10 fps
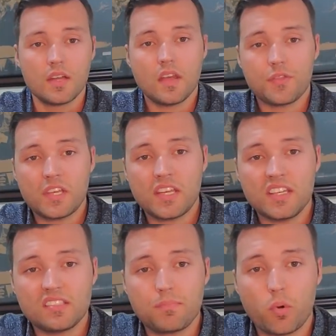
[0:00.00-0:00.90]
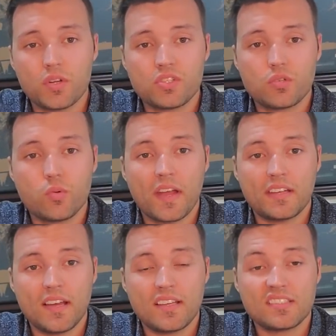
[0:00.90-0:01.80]
Now, I think it is important to
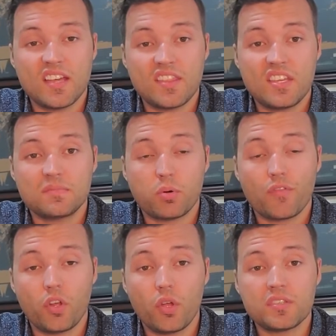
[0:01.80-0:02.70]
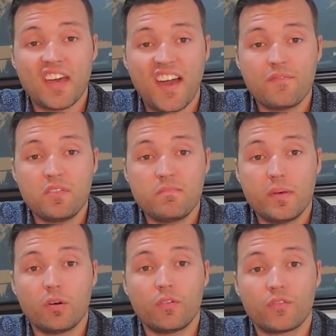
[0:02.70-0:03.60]
recognize that these portfolios have been
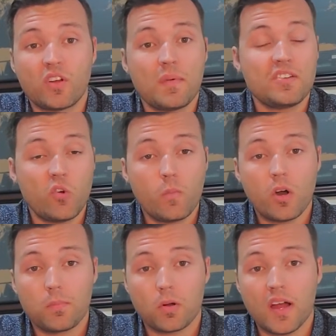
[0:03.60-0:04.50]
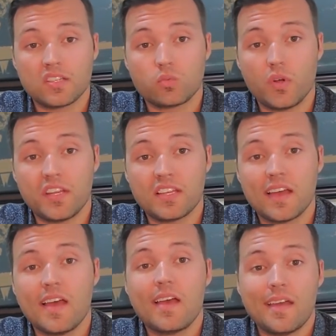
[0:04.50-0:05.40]
built from a Nobel Prize
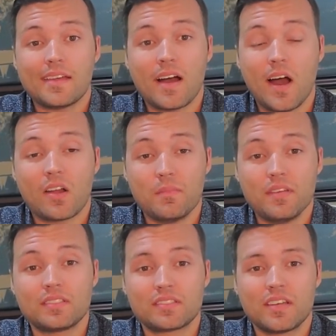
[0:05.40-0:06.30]
winning economist,